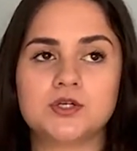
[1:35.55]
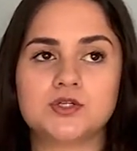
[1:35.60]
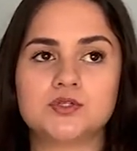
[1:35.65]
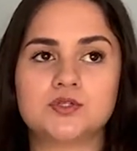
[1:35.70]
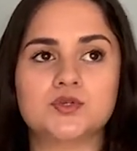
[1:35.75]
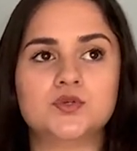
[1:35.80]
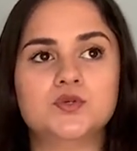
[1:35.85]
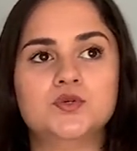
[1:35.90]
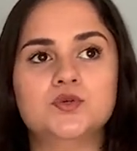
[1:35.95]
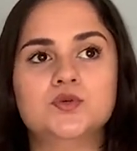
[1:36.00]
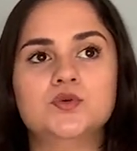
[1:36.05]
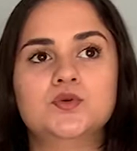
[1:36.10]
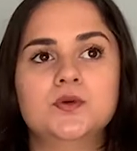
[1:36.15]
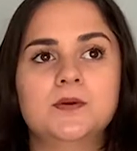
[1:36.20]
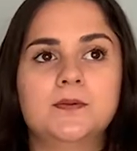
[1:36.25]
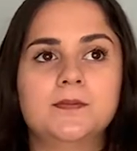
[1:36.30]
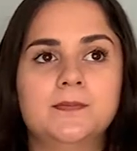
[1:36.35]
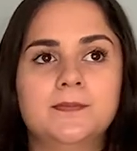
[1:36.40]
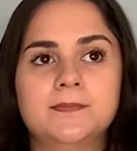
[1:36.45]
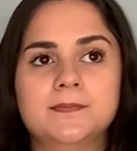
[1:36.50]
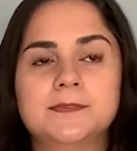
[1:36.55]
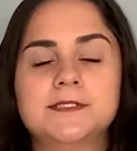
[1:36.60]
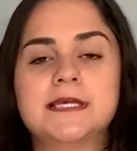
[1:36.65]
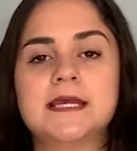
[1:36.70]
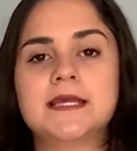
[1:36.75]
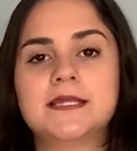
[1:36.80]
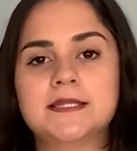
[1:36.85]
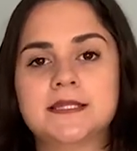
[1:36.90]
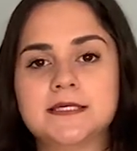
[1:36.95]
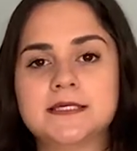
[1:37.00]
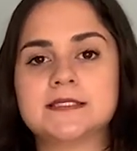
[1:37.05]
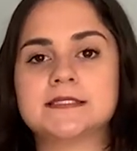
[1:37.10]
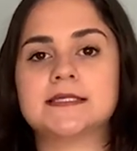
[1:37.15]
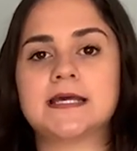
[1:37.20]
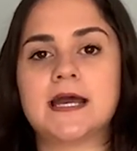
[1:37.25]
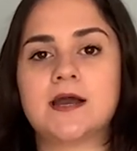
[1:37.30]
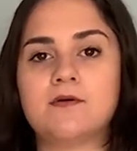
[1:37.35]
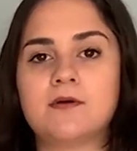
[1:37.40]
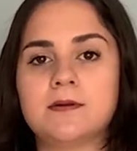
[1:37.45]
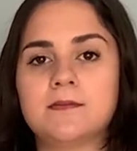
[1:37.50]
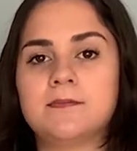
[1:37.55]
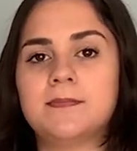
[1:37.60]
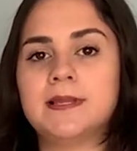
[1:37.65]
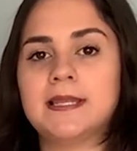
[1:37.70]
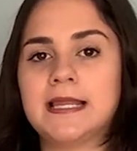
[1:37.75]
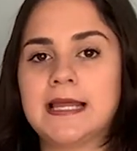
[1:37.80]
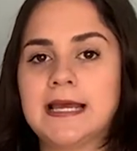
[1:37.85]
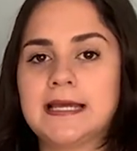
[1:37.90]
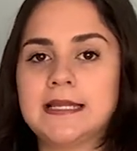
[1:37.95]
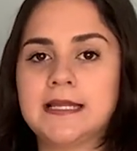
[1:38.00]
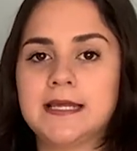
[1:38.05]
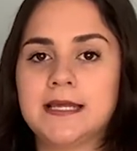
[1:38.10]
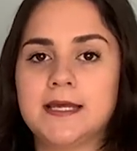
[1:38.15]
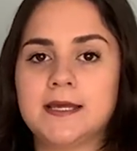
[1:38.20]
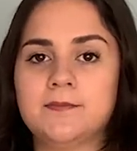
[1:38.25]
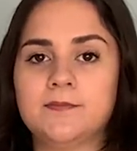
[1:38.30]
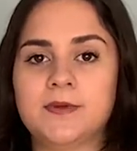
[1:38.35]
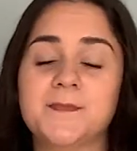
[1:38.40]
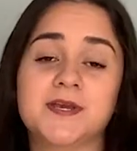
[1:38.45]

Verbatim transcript: to take things out and plan it,